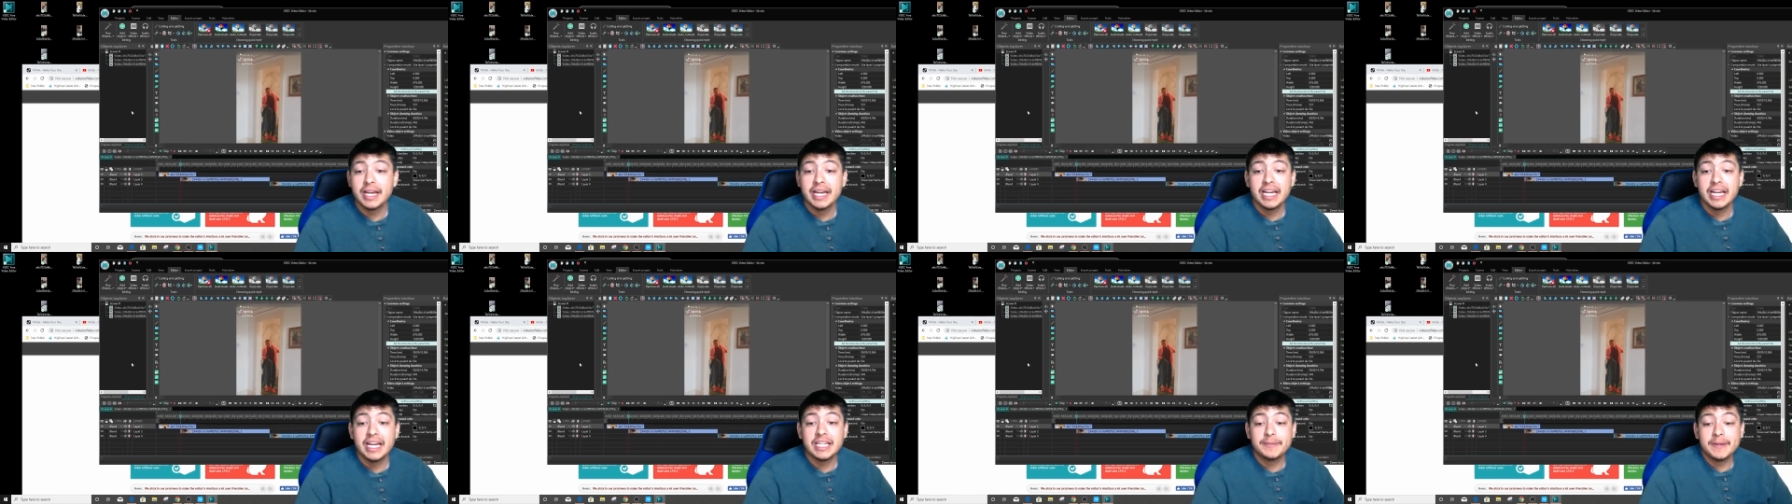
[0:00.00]

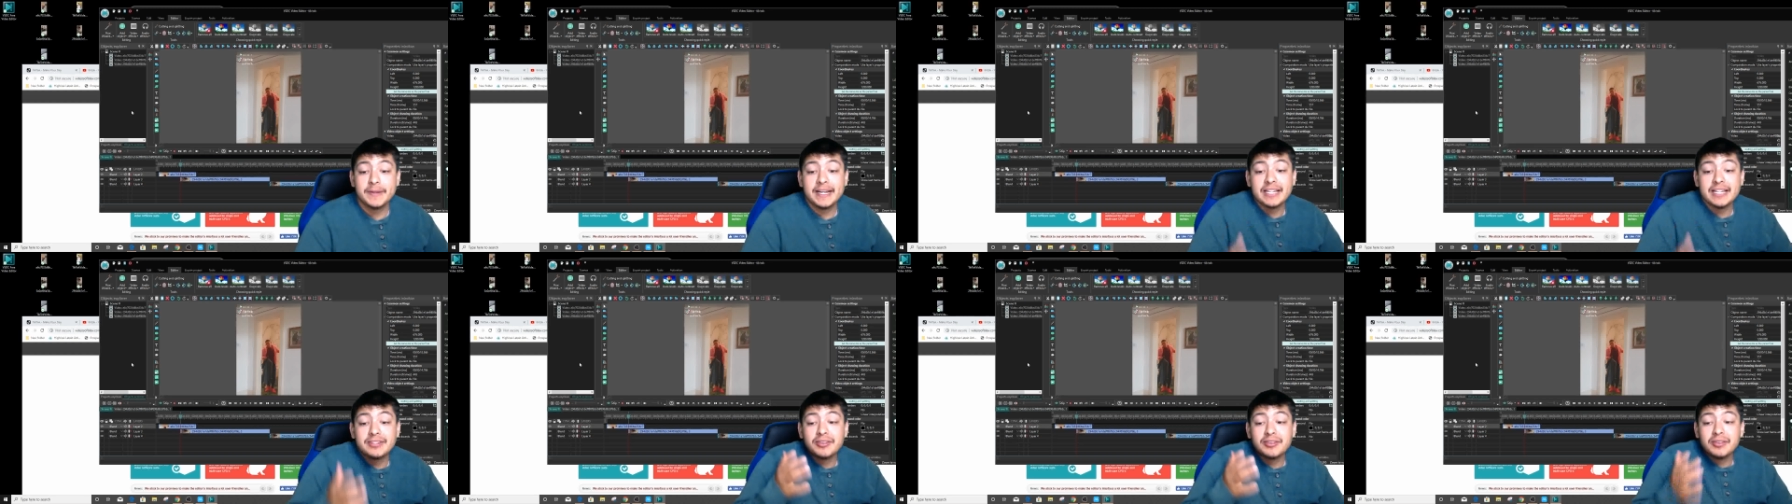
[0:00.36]
is
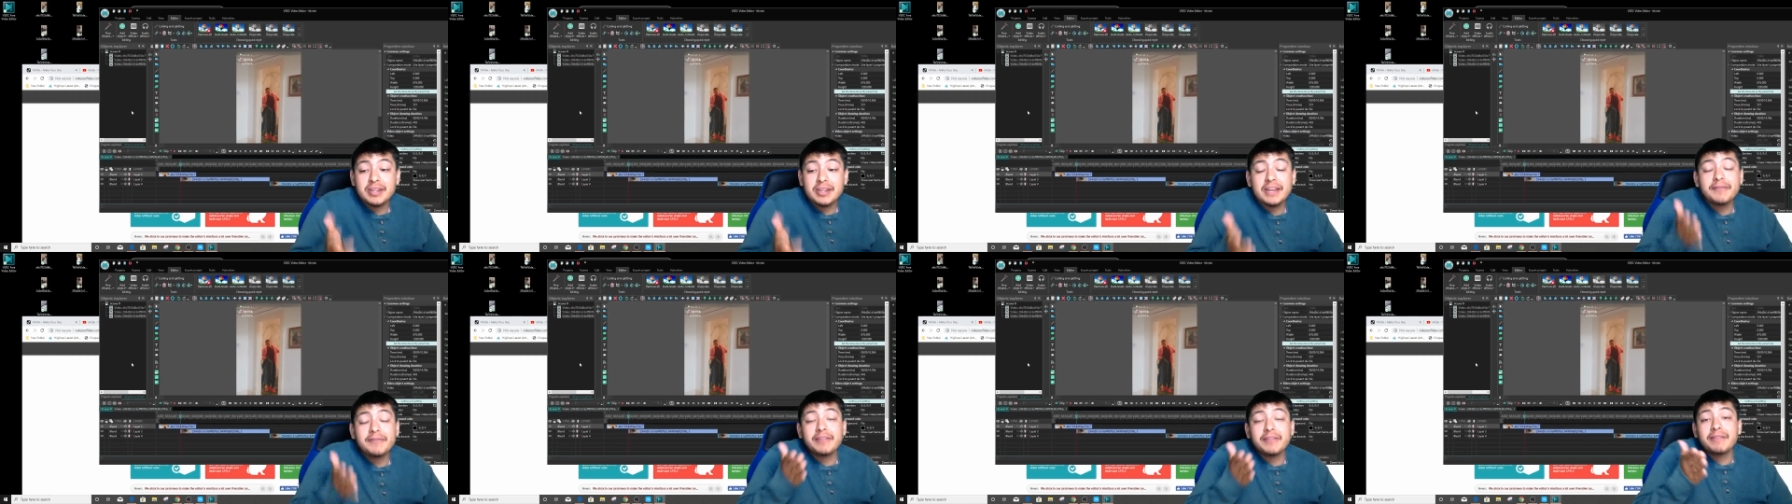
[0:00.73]
because they're
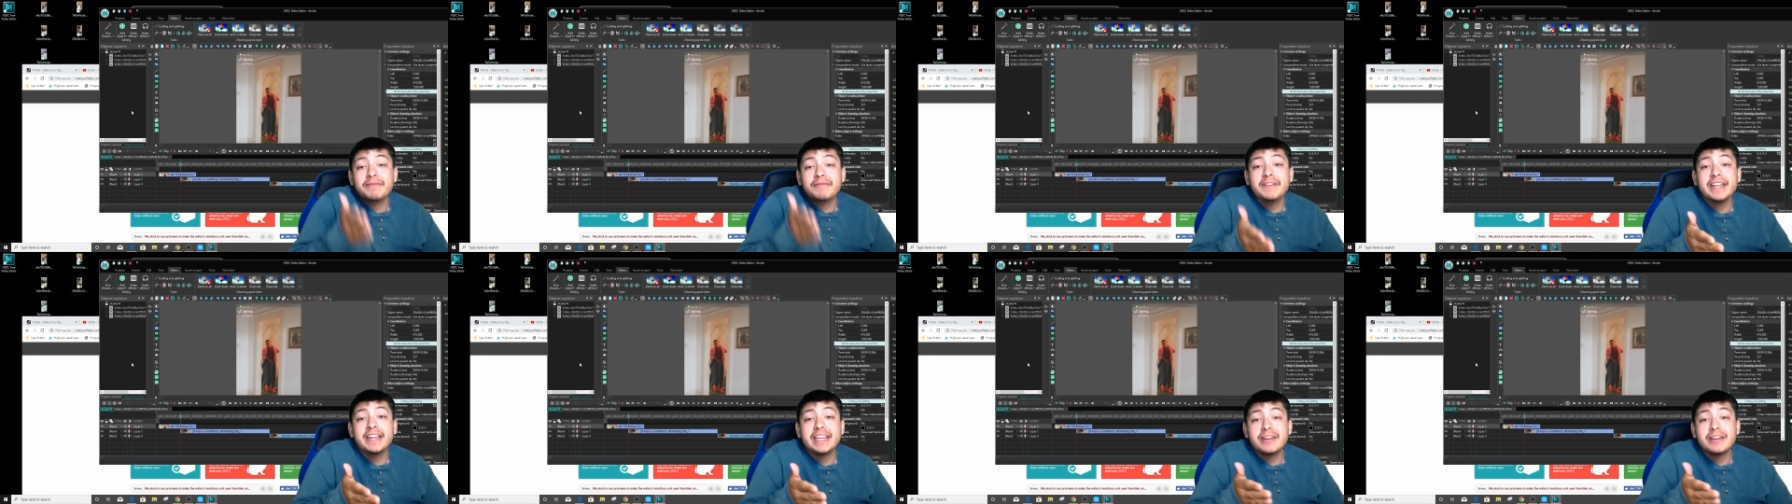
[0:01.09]
different
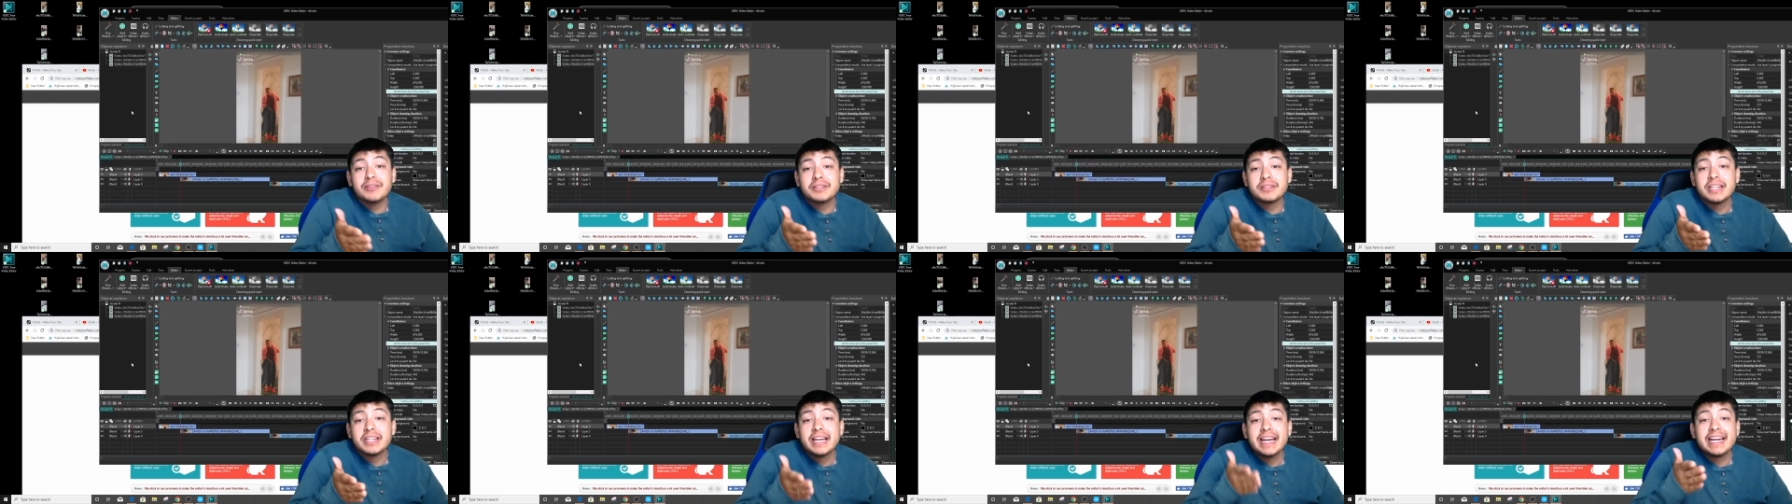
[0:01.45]

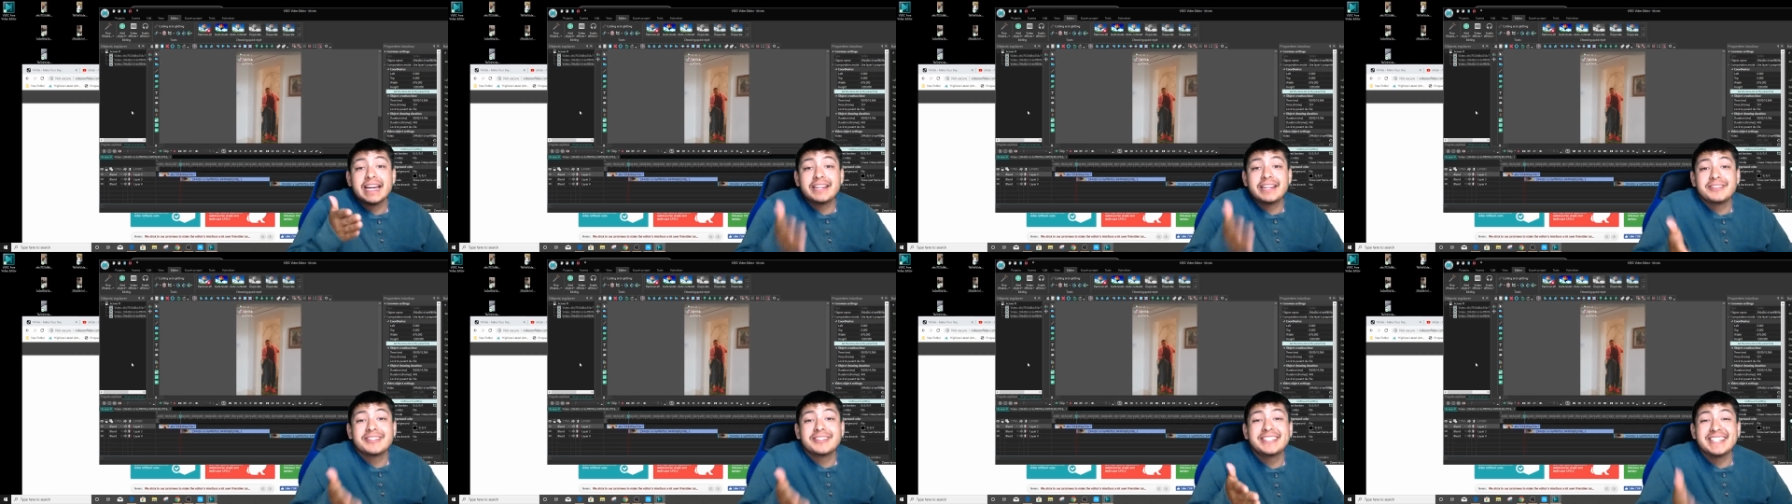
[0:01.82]
videos
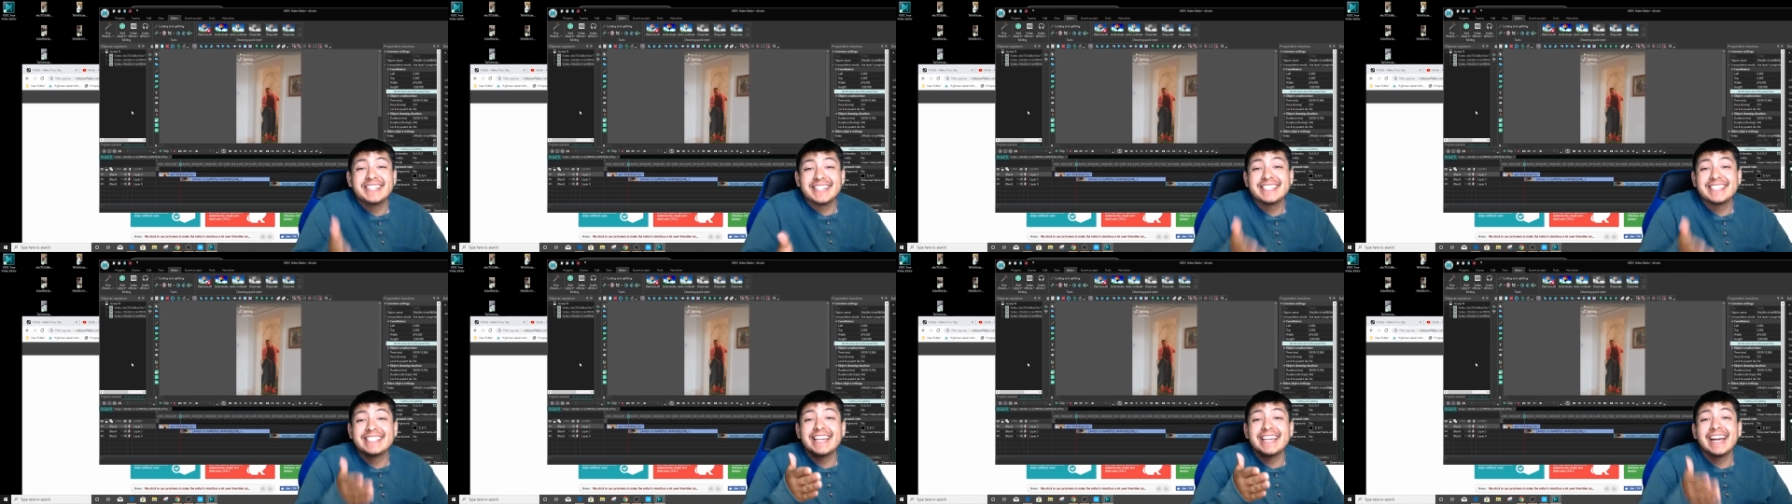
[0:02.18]
and they're
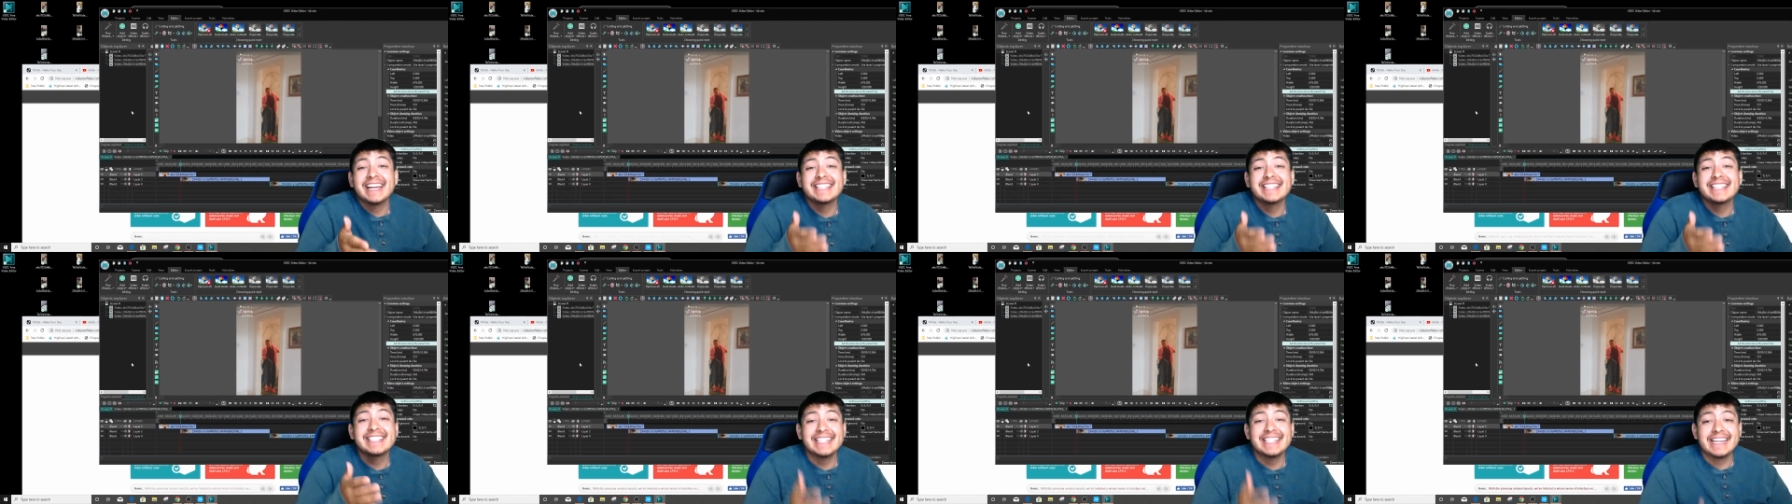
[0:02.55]
six
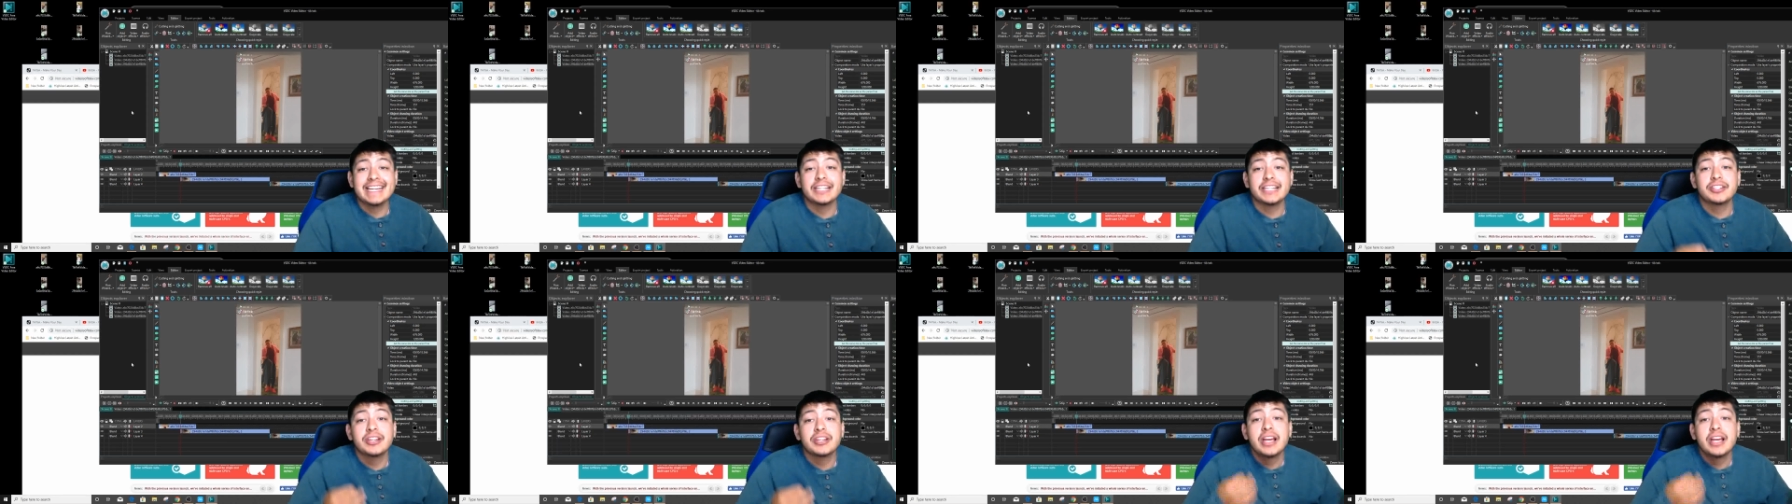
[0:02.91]
seconds each.